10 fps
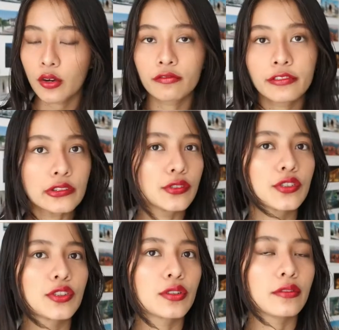
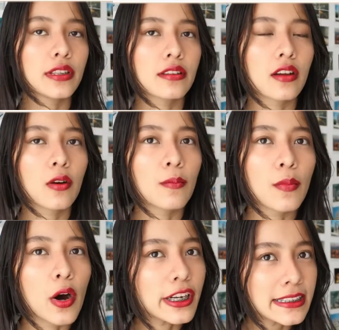confused with
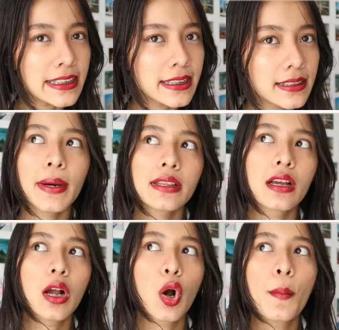commodity, but
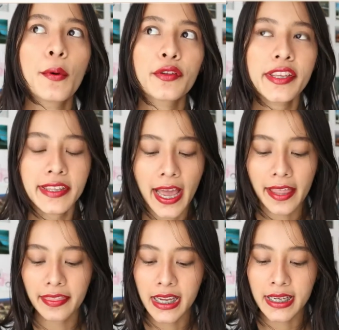
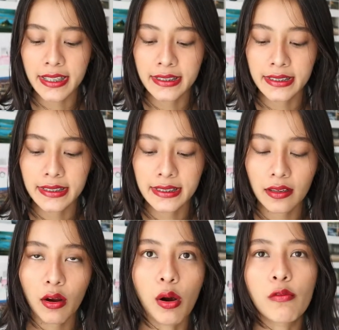comodidad is
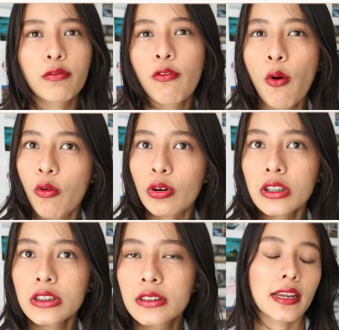
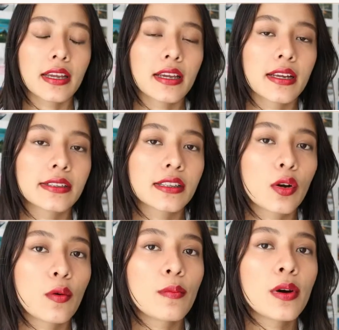confort and
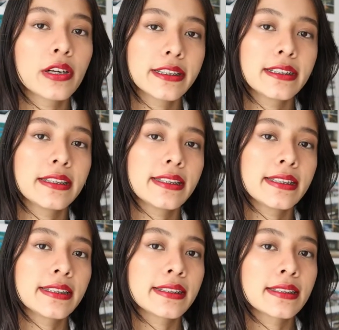commodity
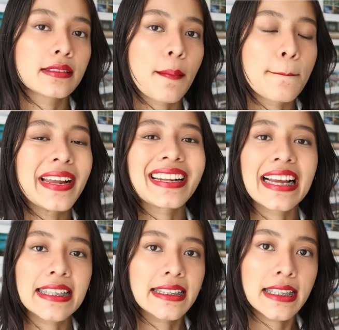is
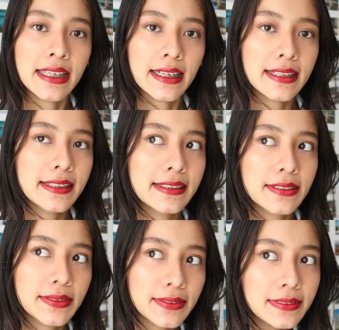mercancía.
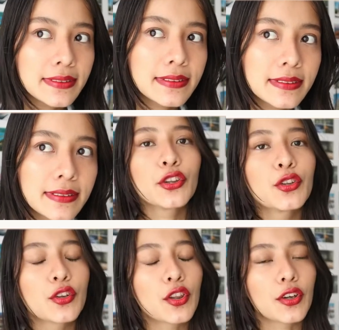
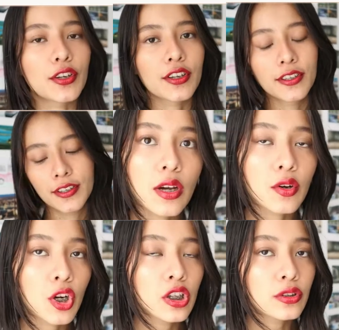Conductor.
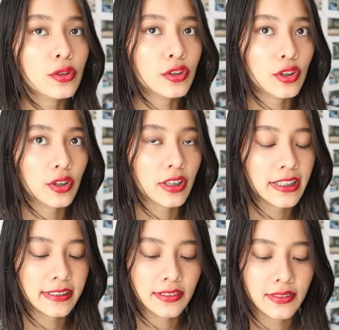So conductor
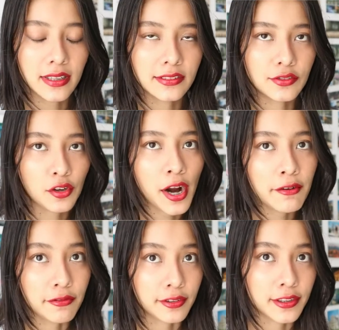is a
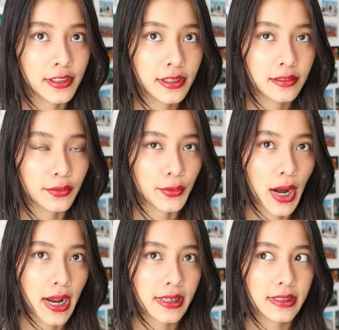driver,
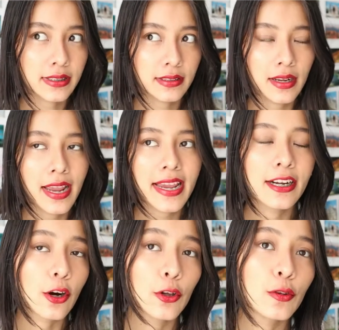right?
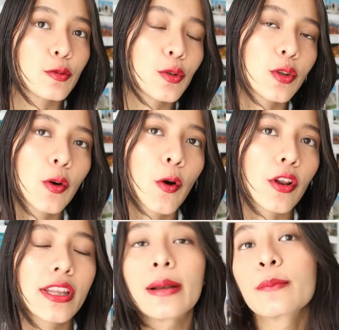El
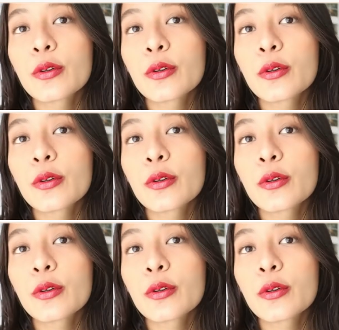conductor del